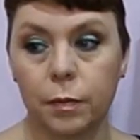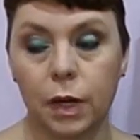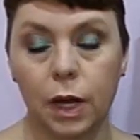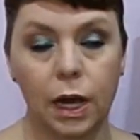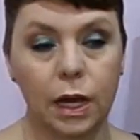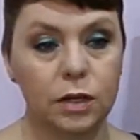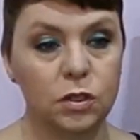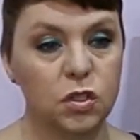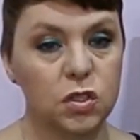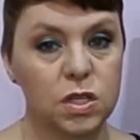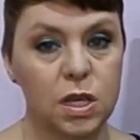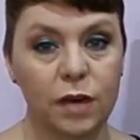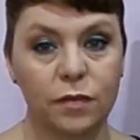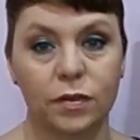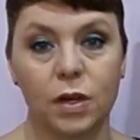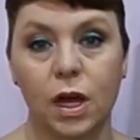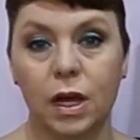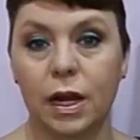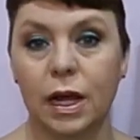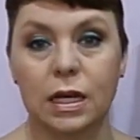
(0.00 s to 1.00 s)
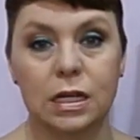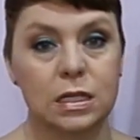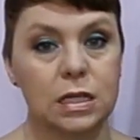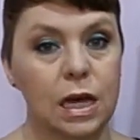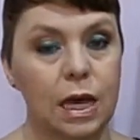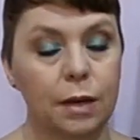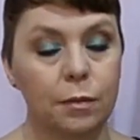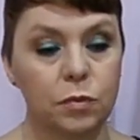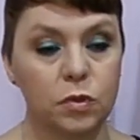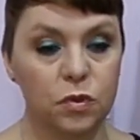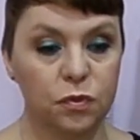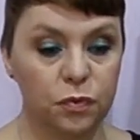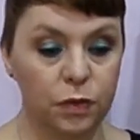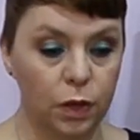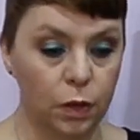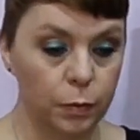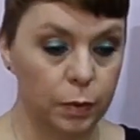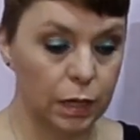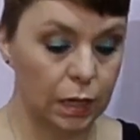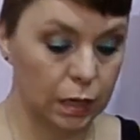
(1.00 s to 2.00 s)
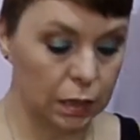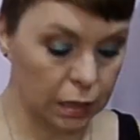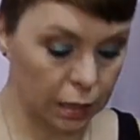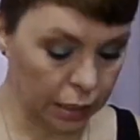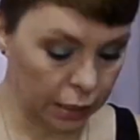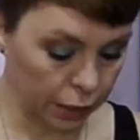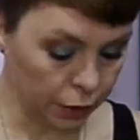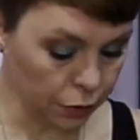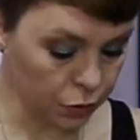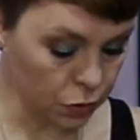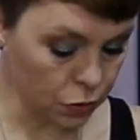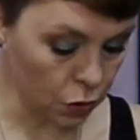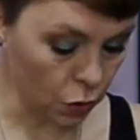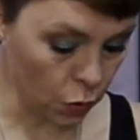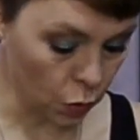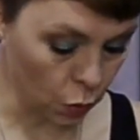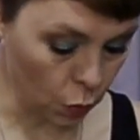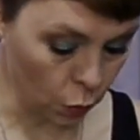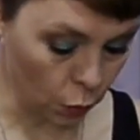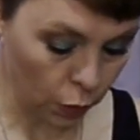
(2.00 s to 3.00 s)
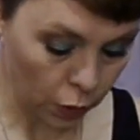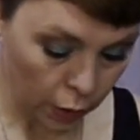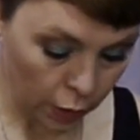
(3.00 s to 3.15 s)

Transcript: I just have not had time to film anything, so